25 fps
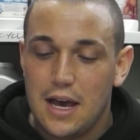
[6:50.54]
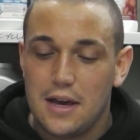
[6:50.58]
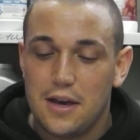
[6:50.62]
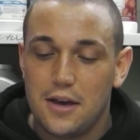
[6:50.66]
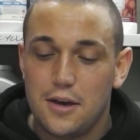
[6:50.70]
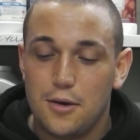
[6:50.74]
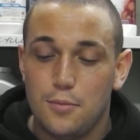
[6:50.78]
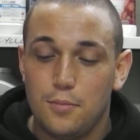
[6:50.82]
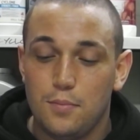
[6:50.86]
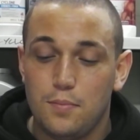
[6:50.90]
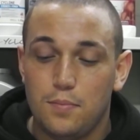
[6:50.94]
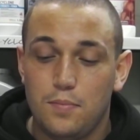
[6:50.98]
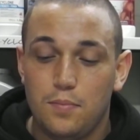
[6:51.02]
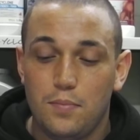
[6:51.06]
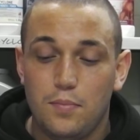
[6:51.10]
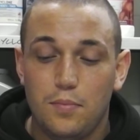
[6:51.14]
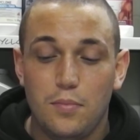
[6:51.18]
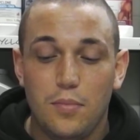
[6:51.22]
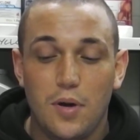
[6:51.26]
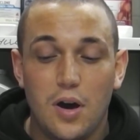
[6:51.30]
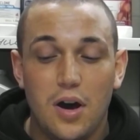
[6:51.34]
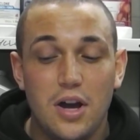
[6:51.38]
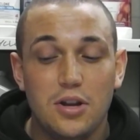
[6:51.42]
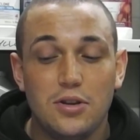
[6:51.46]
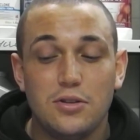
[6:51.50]

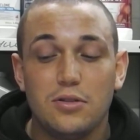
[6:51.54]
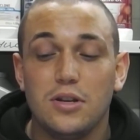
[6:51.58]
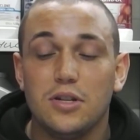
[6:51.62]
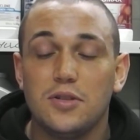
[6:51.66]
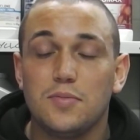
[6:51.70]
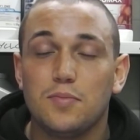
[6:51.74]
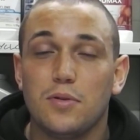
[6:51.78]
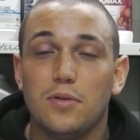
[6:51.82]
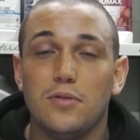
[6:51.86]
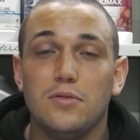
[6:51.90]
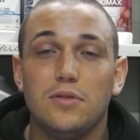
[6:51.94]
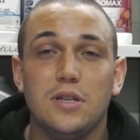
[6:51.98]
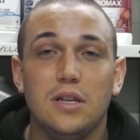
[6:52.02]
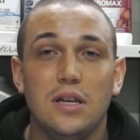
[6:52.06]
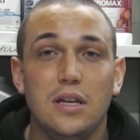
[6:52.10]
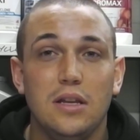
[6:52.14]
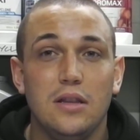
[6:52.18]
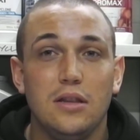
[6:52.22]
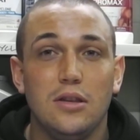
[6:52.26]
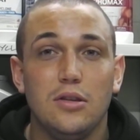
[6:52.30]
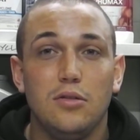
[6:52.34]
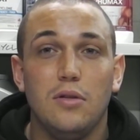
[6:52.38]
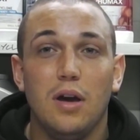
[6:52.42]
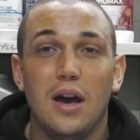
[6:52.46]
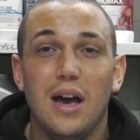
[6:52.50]
Hydrolyzed
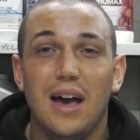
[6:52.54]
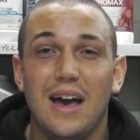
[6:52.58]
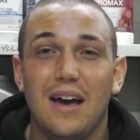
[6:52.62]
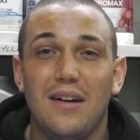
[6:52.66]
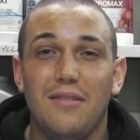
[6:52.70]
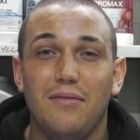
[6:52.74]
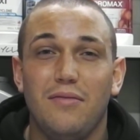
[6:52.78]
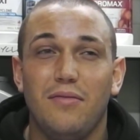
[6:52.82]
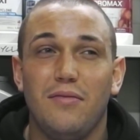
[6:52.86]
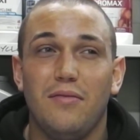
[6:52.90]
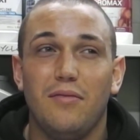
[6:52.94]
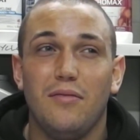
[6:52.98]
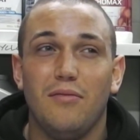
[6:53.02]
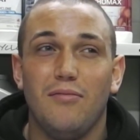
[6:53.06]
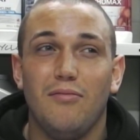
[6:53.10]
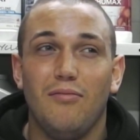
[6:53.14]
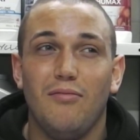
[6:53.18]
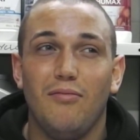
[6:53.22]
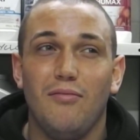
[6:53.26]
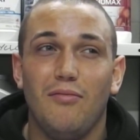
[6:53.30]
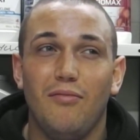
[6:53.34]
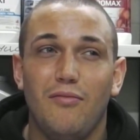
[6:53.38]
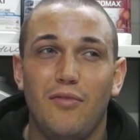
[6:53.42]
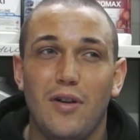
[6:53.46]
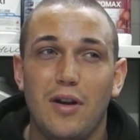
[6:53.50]
protein, you have
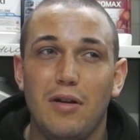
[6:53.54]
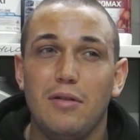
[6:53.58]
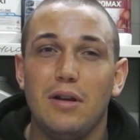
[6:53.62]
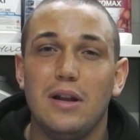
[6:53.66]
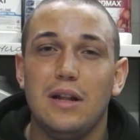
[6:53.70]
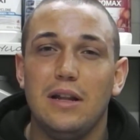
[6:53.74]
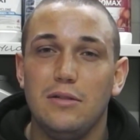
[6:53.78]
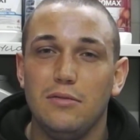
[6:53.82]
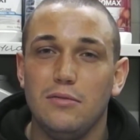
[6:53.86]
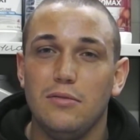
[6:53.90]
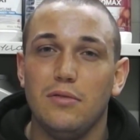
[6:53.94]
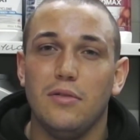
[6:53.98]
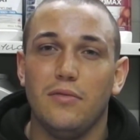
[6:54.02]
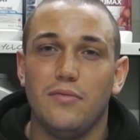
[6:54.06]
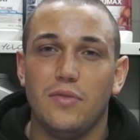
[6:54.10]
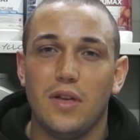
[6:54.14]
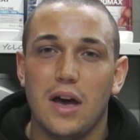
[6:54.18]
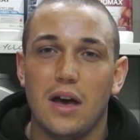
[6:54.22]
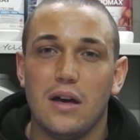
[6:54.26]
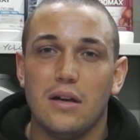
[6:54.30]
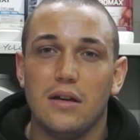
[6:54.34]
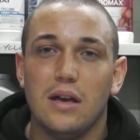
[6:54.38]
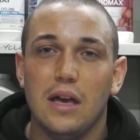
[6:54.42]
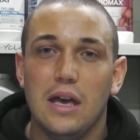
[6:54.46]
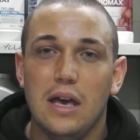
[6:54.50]
very little of
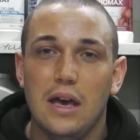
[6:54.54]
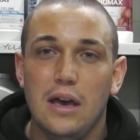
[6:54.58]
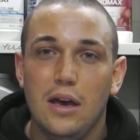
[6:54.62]
that.